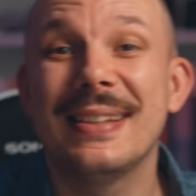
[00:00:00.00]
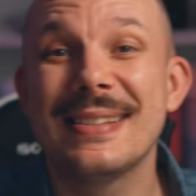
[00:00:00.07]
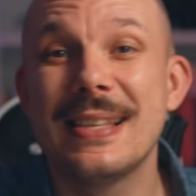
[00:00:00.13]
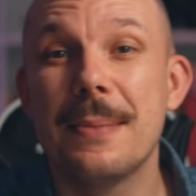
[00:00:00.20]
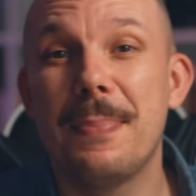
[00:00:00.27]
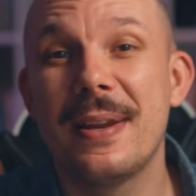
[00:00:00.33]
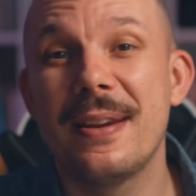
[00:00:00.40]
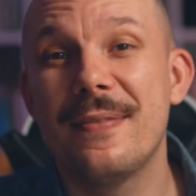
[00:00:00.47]
is
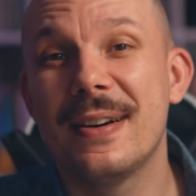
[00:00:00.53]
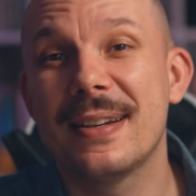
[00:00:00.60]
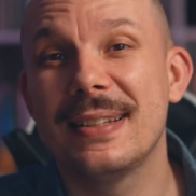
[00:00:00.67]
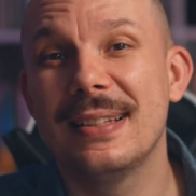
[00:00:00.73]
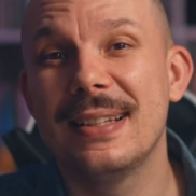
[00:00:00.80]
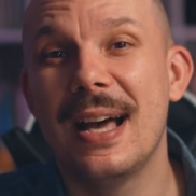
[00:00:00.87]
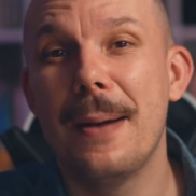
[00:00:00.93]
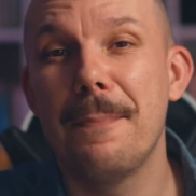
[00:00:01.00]
the
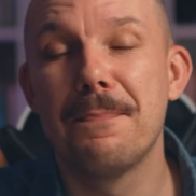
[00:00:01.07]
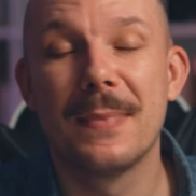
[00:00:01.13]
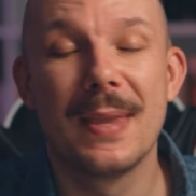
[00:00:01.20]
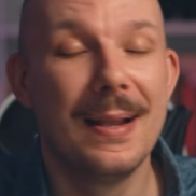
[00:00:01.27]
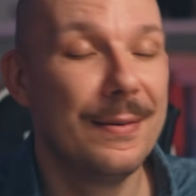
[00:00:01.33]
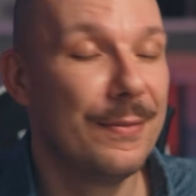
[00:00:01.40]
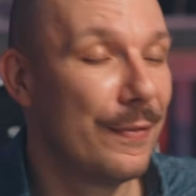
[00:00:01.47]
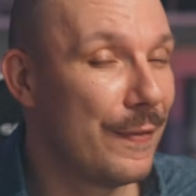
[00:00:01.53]
Parivartana?
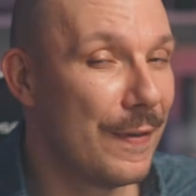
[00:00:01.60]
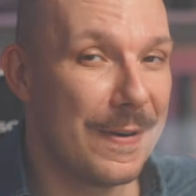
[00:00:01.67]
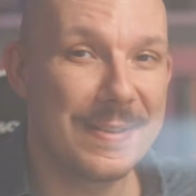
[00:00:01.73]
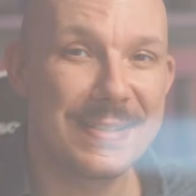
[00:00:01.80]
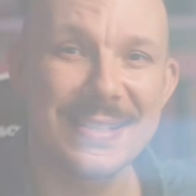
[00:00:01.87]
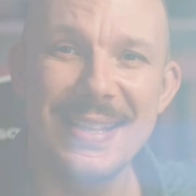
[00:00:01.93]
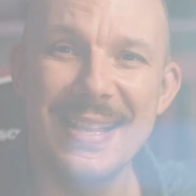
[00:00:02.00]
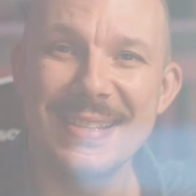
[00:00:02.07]

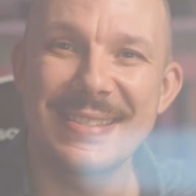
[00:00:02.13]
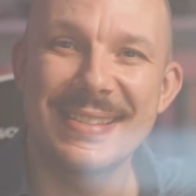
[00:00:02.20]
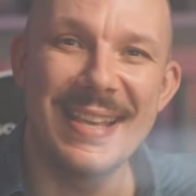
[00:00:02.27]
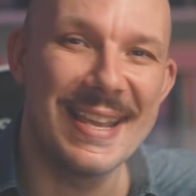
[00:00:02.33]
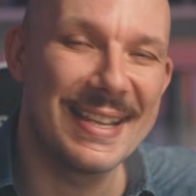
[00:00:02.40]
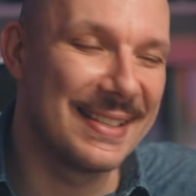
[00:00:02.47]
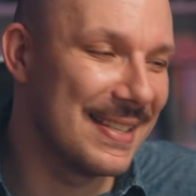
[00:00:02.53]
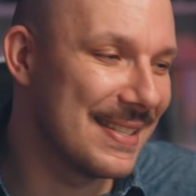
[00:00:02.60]
First, let's
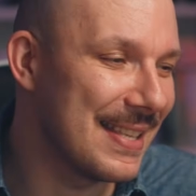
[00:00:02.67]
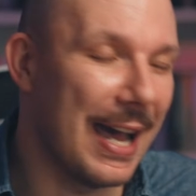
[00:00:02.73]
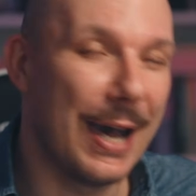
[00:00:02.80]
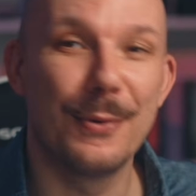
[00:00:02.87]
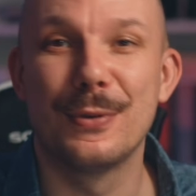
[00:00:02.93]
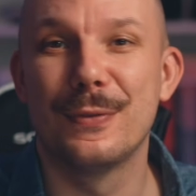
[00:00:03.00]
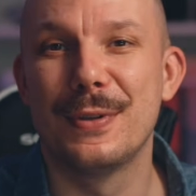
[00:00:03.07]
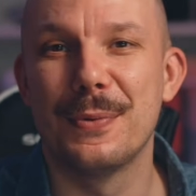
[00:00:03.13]
take this out of